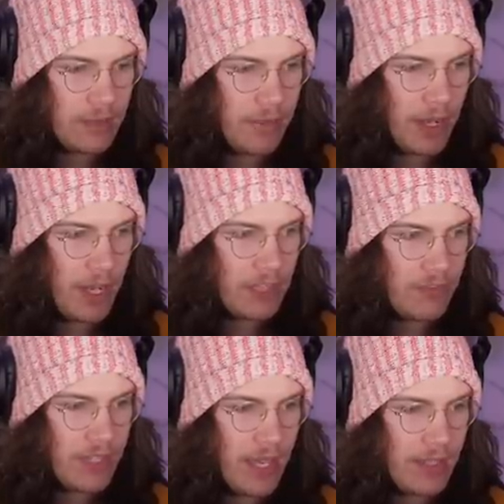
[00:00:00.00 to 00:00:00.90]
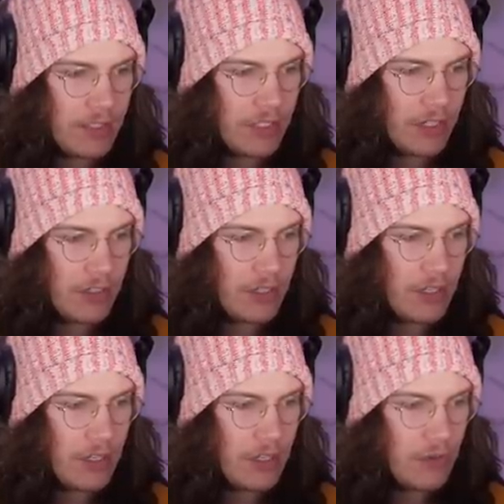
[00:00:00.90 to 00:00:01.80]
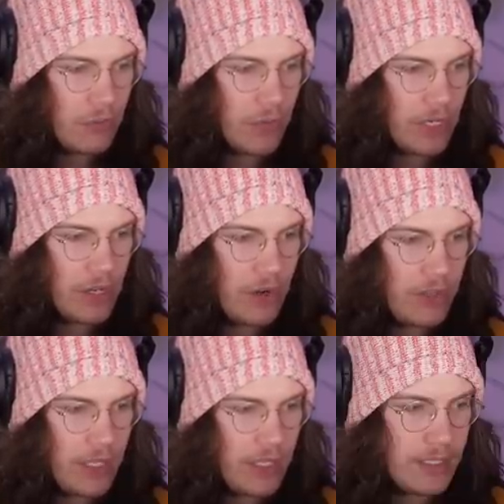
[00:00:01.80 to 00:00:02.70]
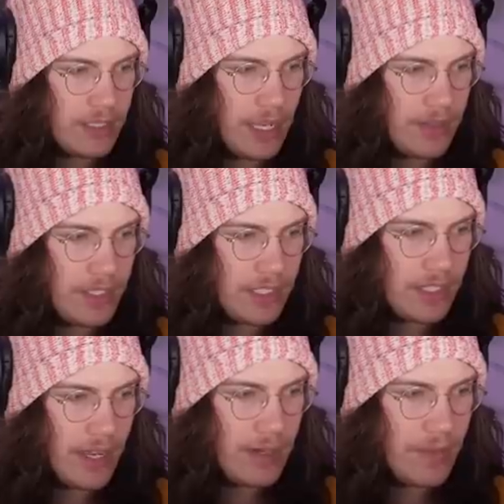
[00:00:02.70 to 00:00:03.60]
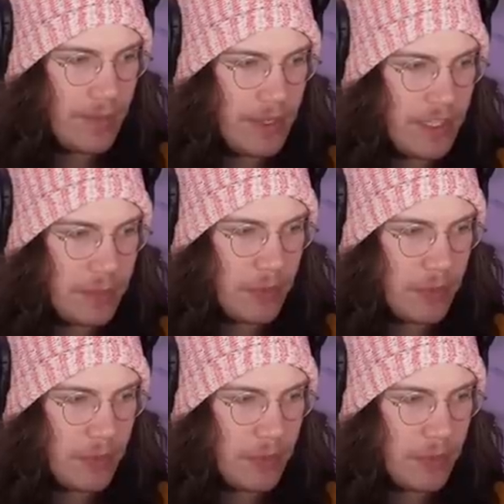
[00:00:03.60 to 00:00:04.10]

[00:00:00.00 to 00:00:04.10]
the path for that? So, we know that it's down this side. Maybe this